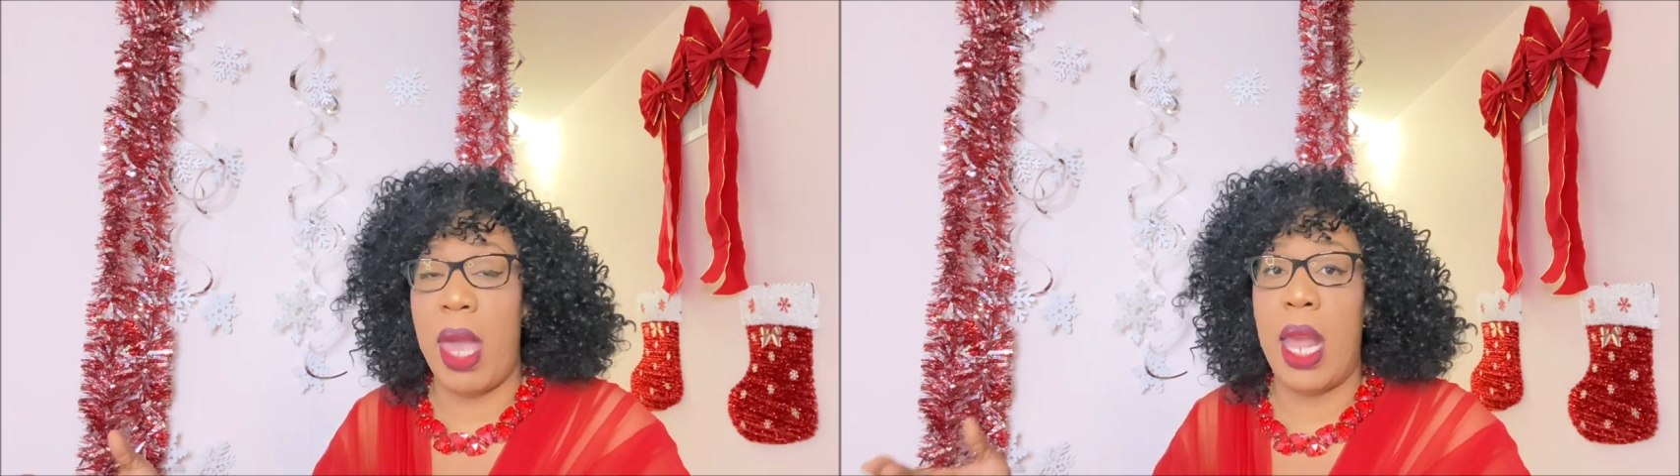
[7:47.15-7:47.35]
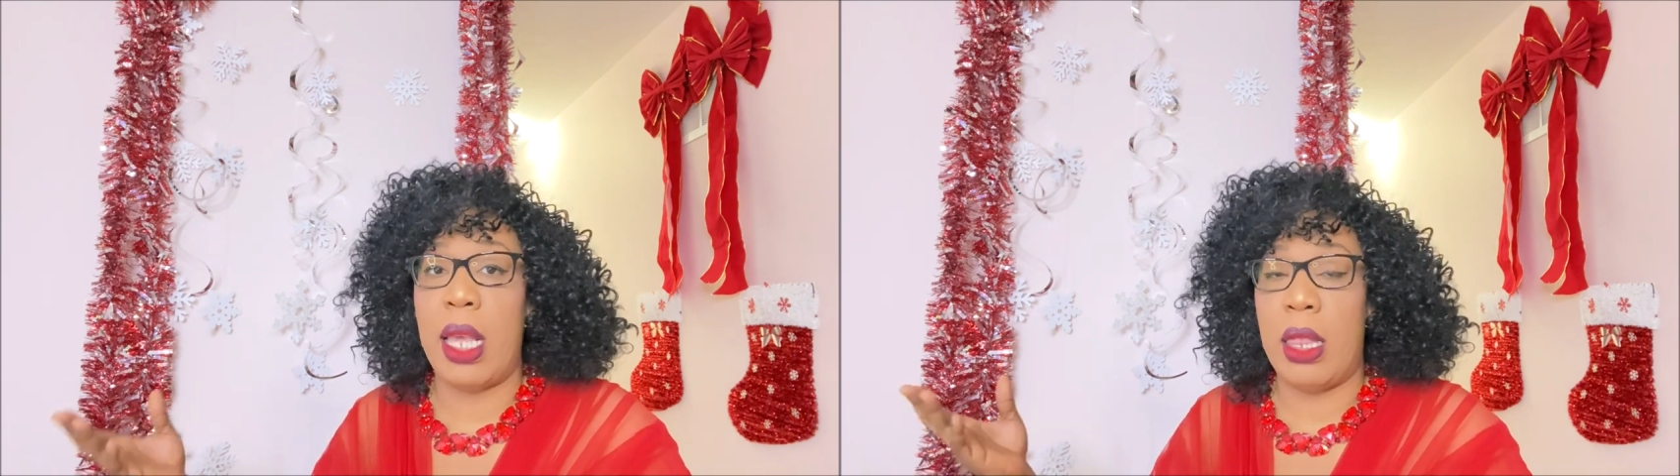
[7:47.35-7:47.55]

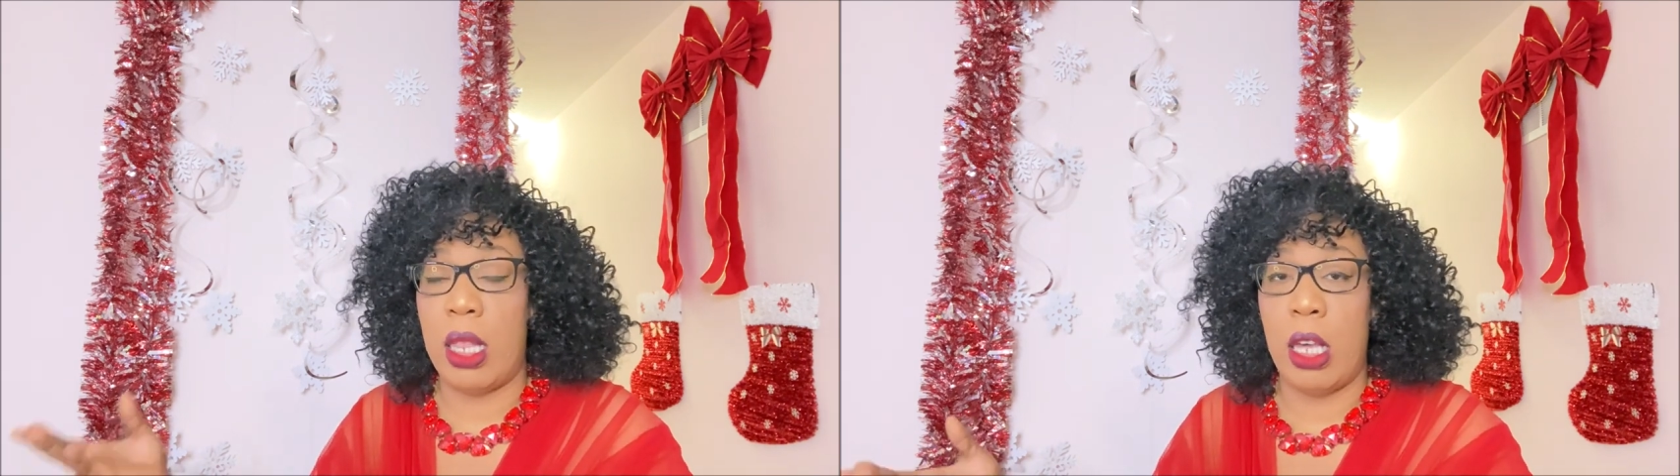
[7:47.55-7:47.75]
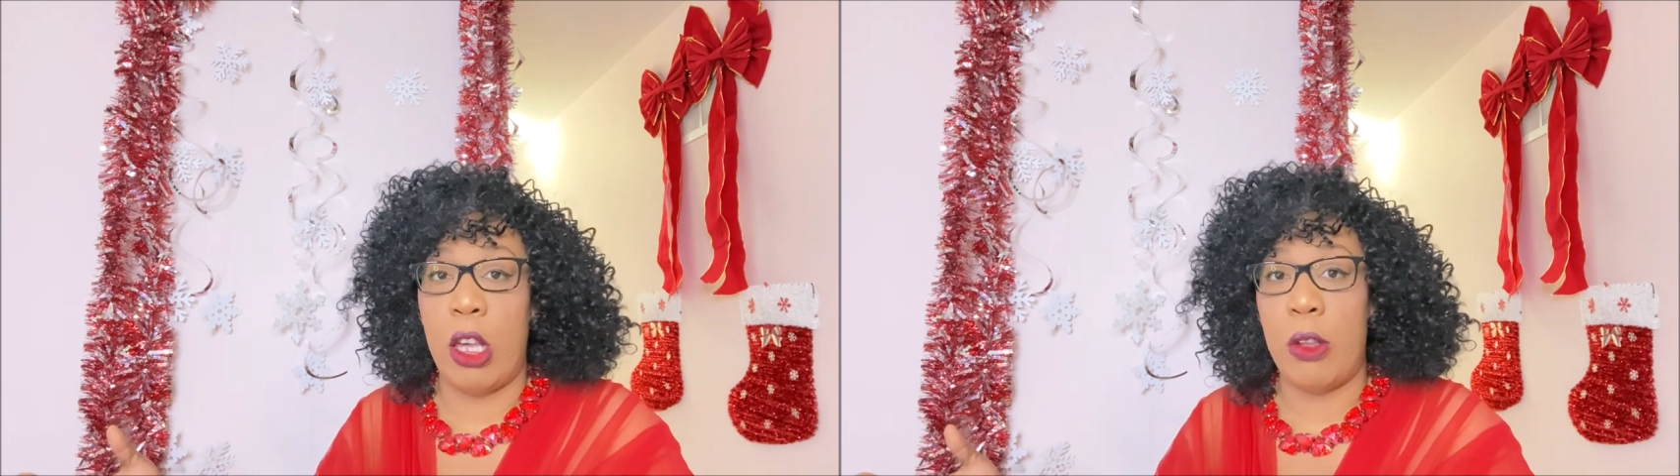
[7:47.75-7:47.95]
man
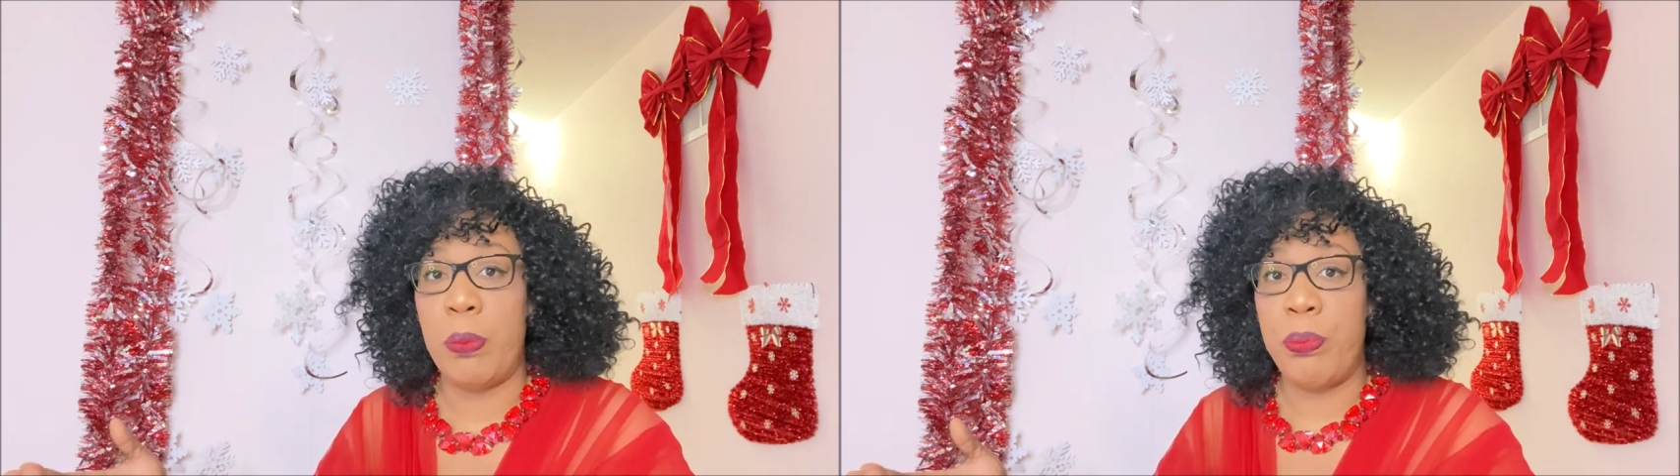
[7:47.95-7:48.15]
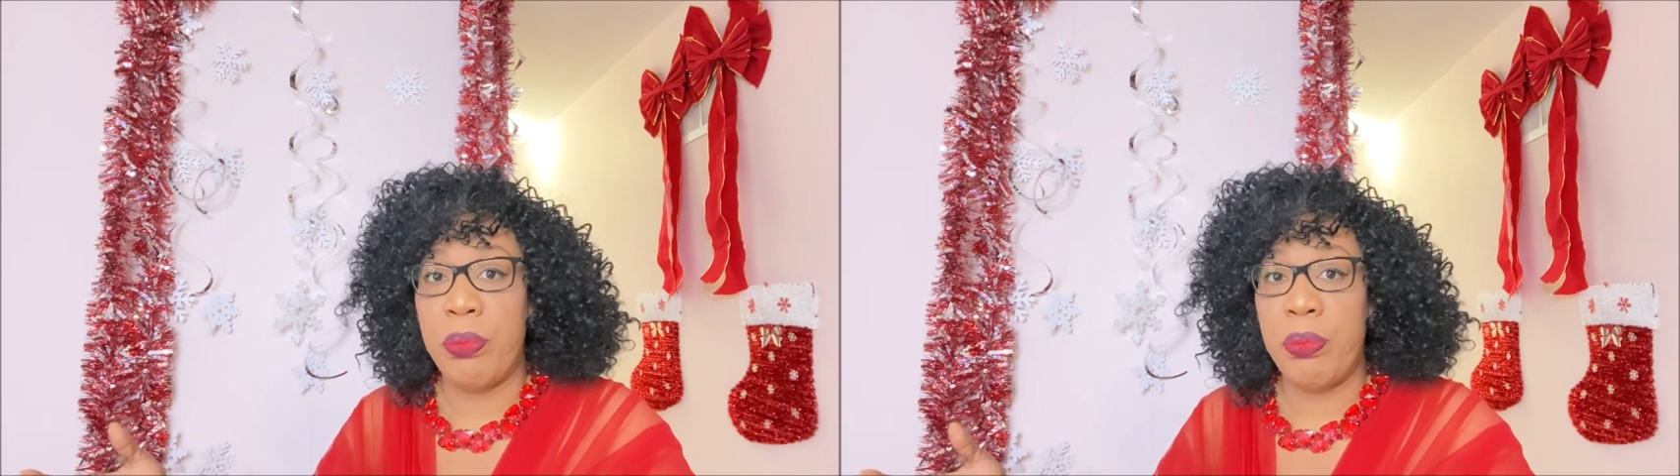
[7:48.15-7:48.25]
in the